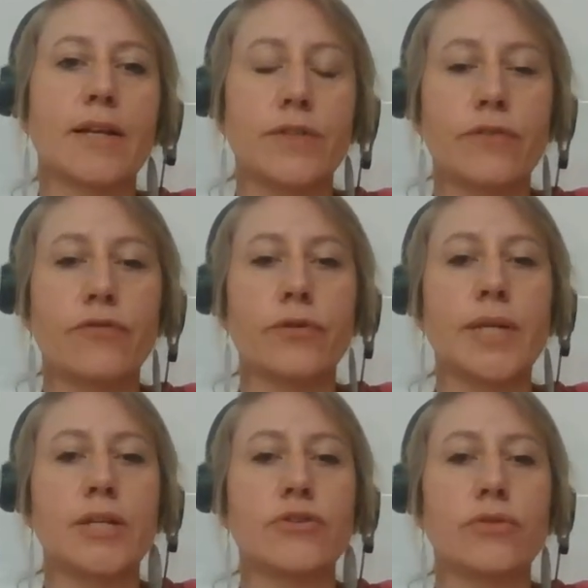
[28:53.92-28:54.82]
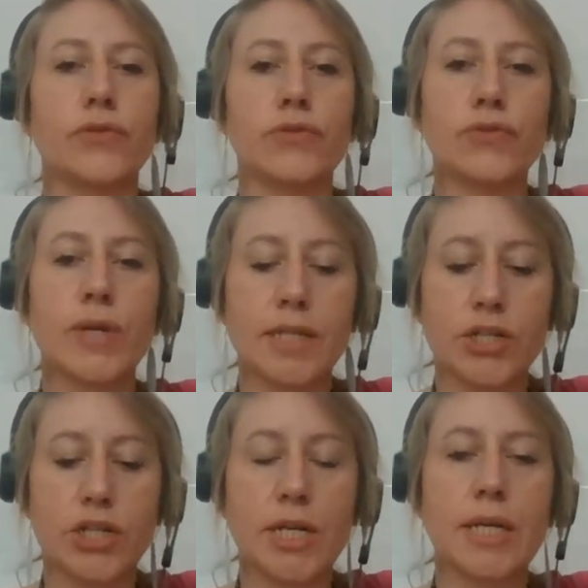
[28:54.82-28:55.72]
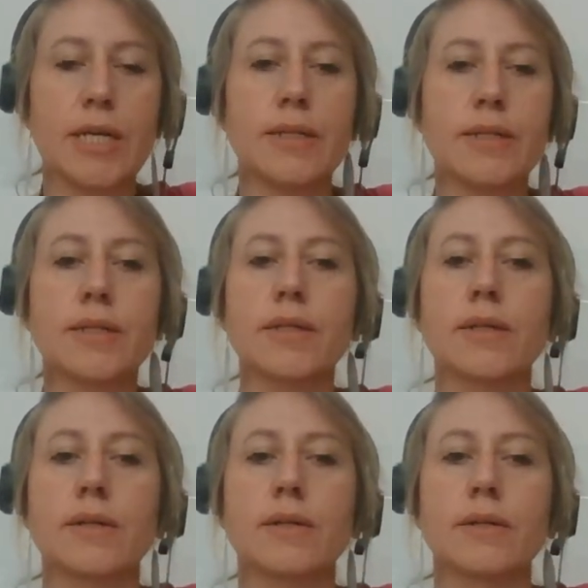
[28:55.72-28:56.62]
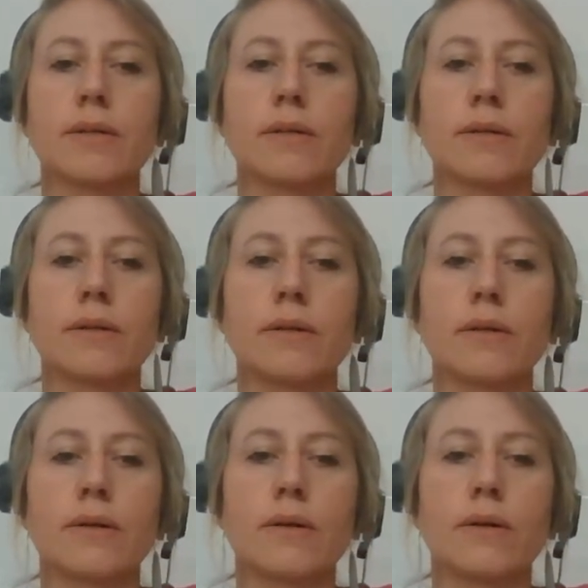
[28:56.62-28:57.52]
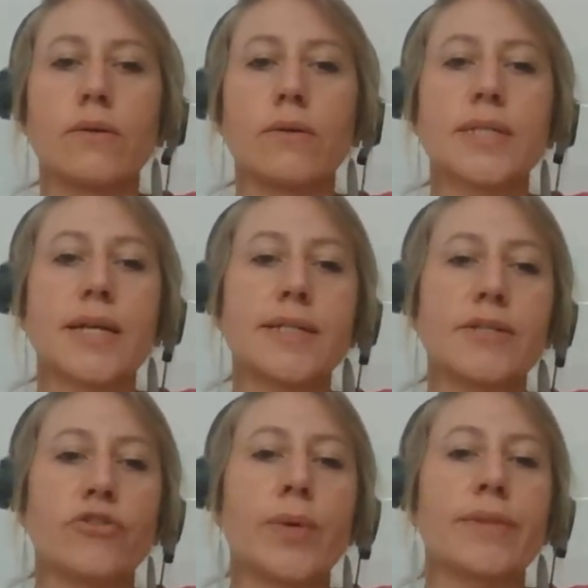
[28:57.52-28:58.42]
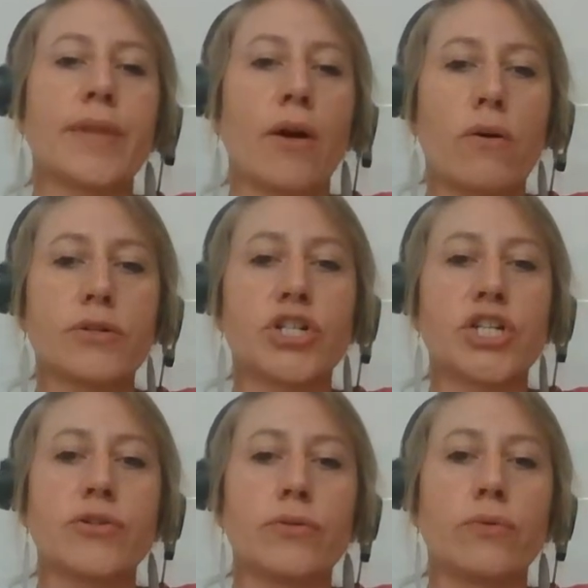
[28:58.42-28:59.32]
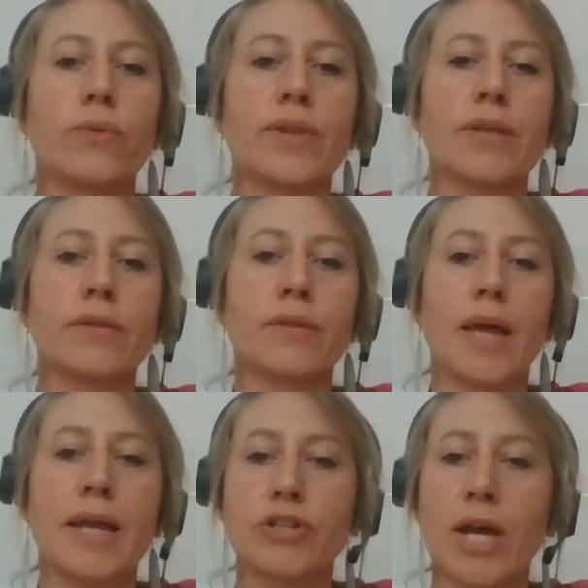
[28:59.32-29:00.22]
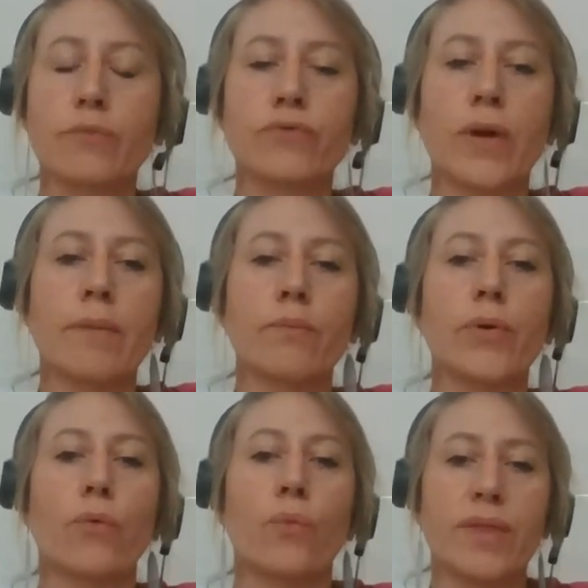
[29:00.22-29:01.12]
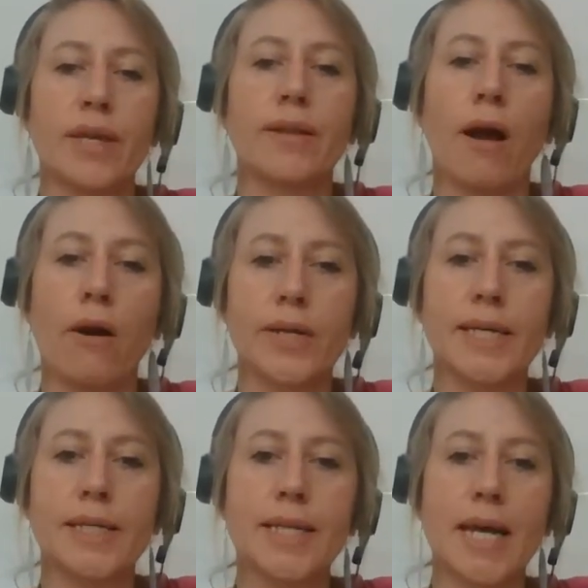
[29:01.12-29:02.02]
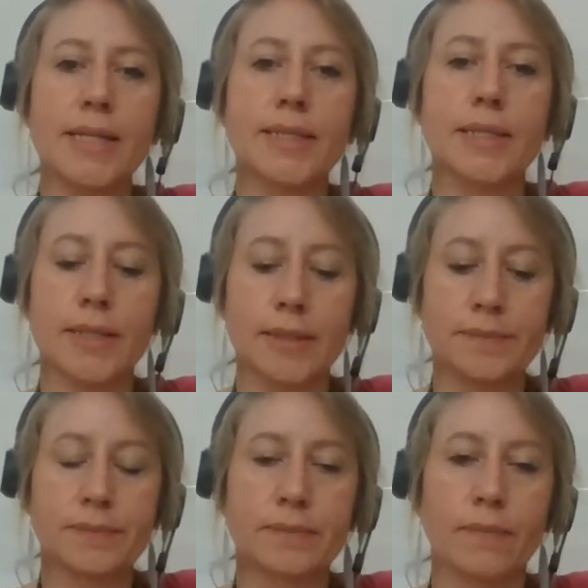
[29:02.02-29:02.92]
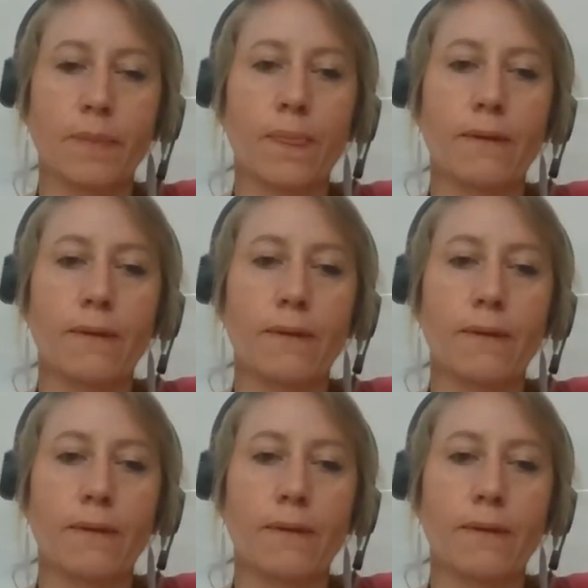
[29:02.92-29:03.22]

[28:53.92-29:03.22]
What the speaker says: All sites have different interview strategies. All sites determine their own schedule within and time frame, but within our key dates.